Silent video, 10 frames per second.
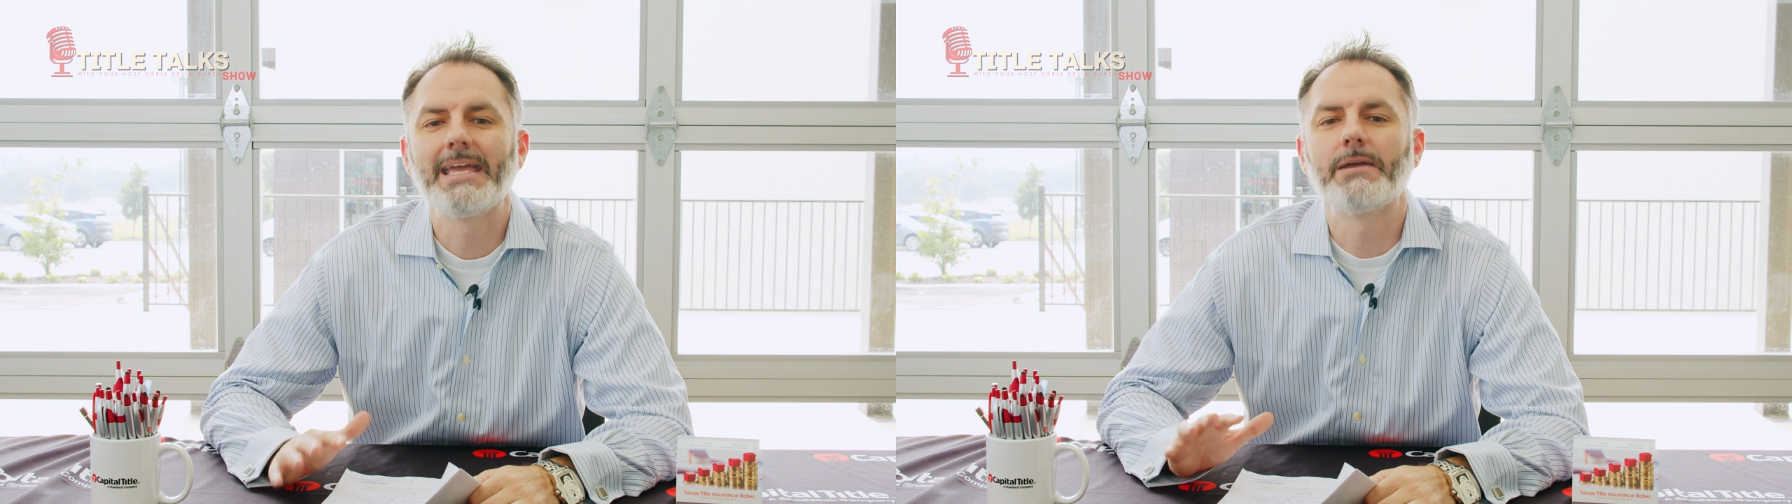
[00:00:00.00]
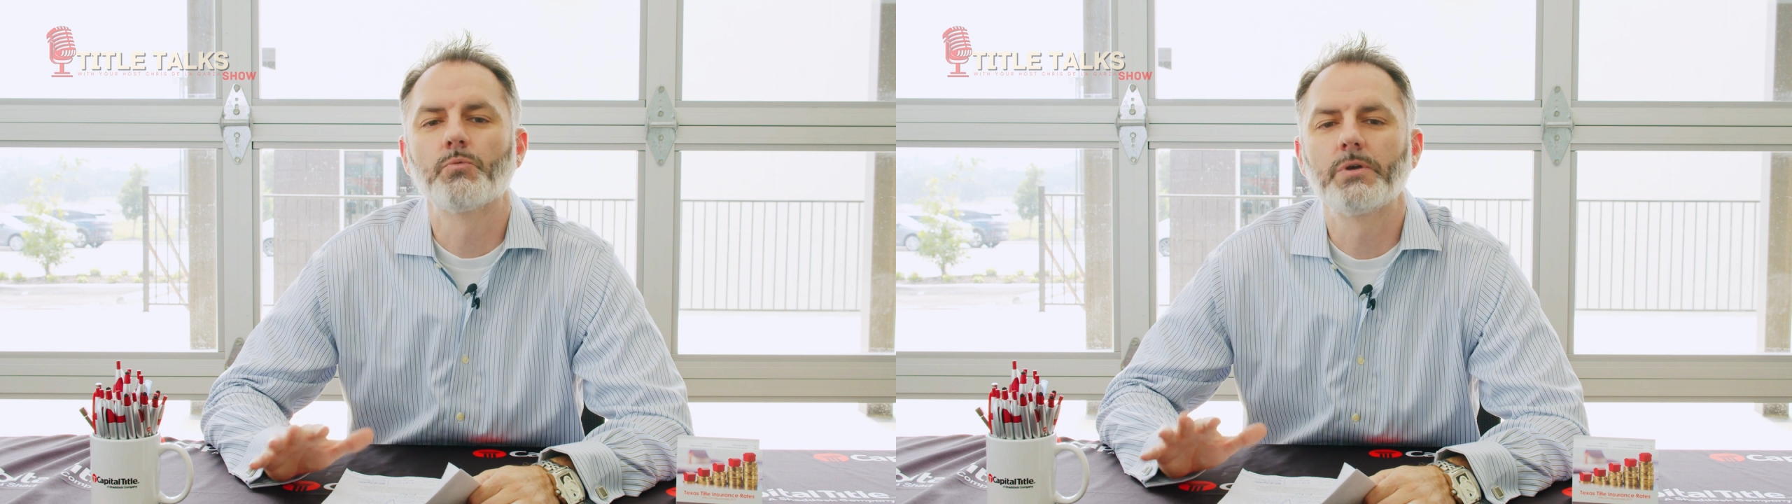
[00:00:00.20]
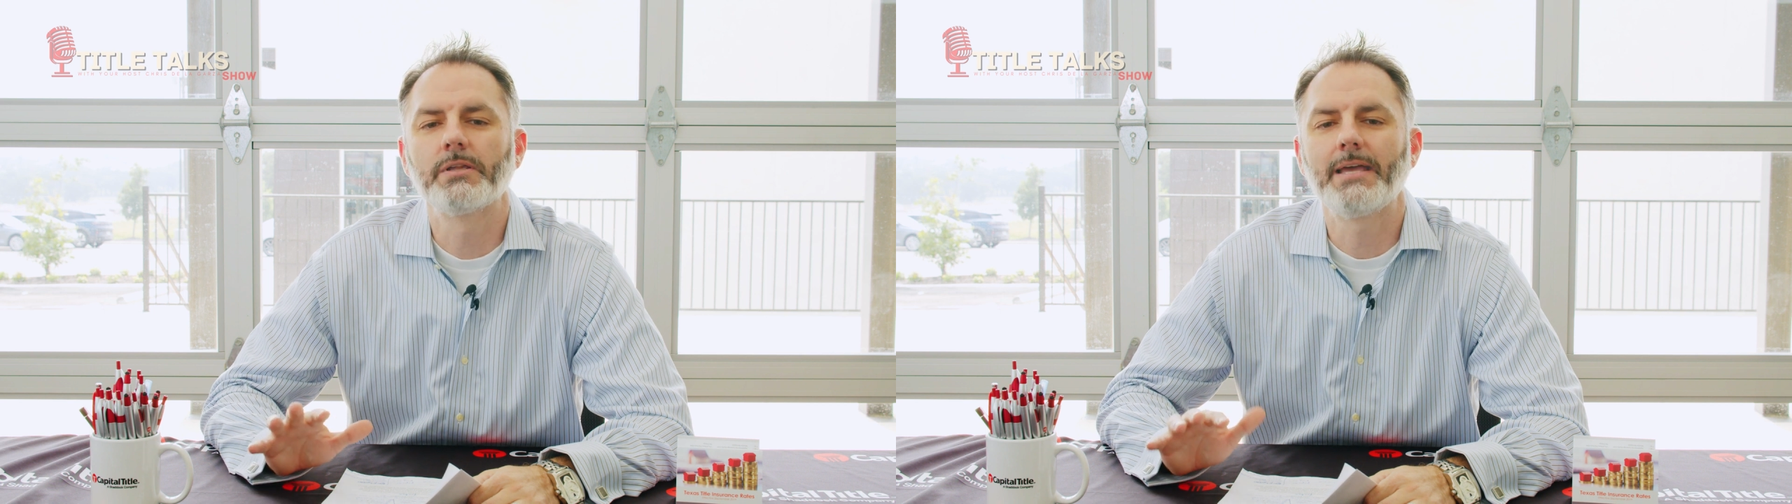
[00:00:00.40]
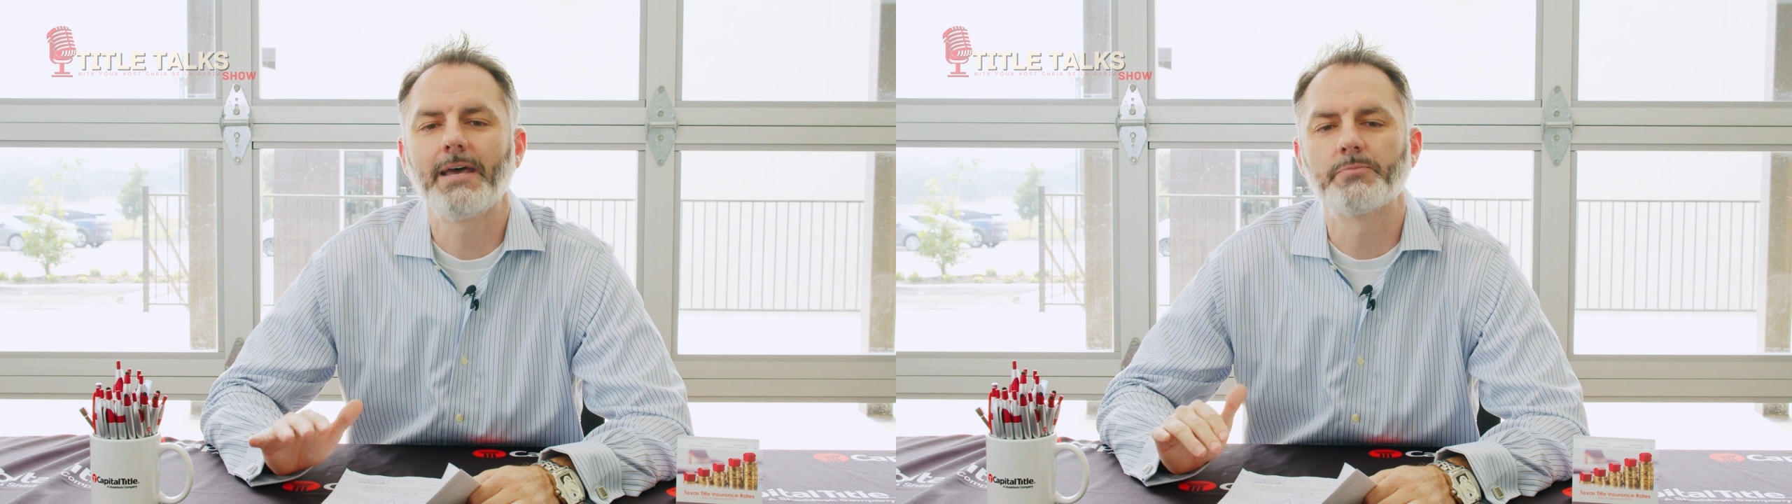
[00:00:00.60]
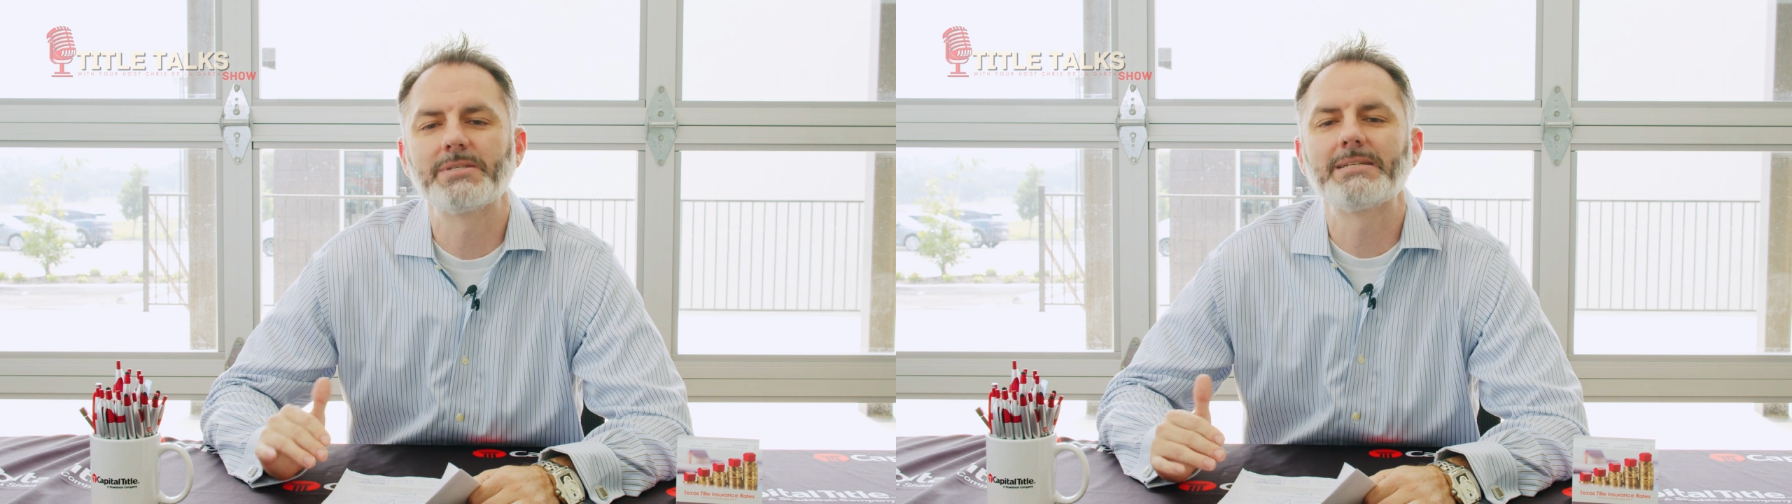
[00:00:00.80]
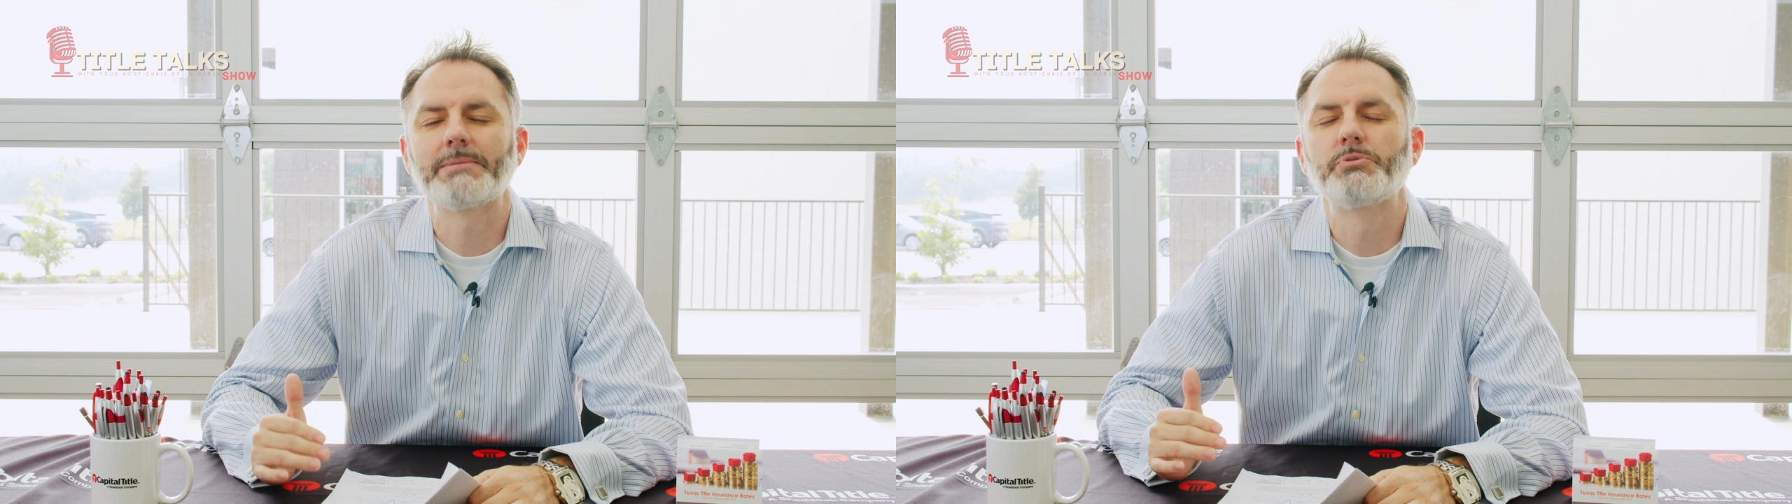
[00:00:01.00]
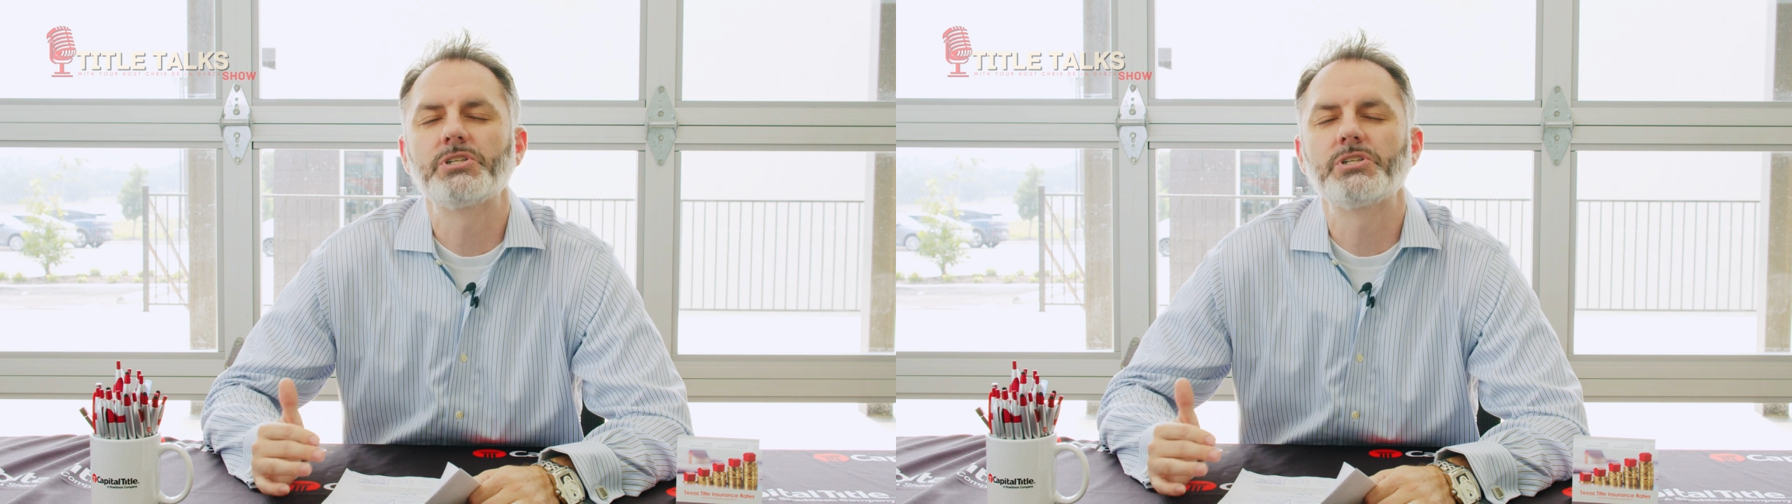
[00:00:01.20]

It really helps it